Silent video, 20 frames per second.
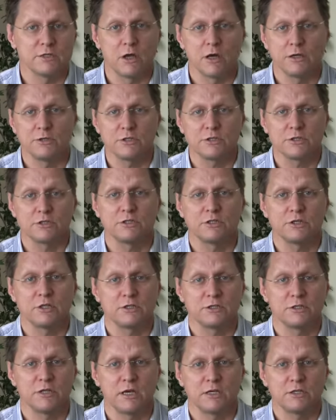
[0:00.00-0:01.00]
Not just
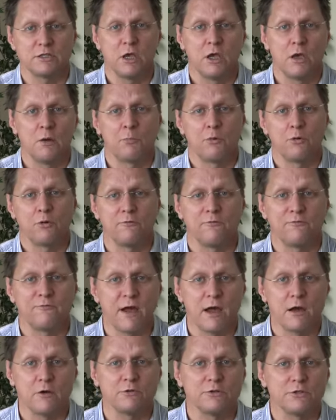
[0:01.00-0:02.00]
success,
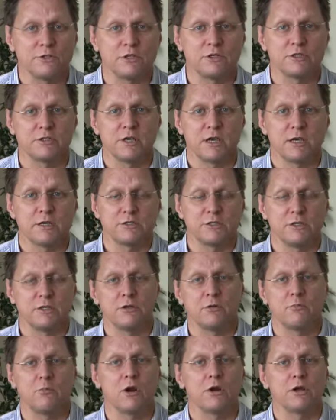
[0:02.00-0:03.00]
profound success in
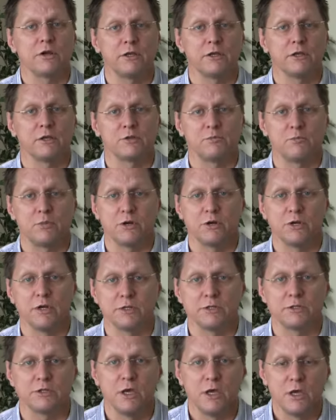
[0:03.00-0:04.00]
their marketing
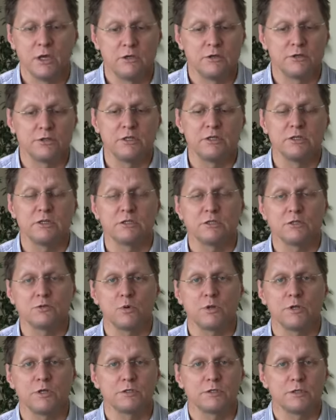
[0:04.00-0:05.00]
experience. You see, this is
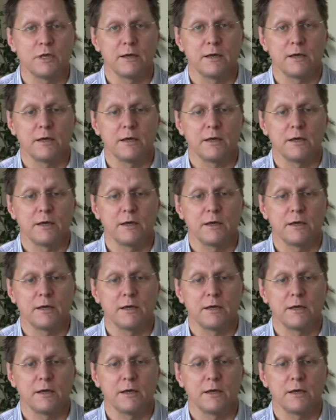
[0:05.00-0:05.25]
what is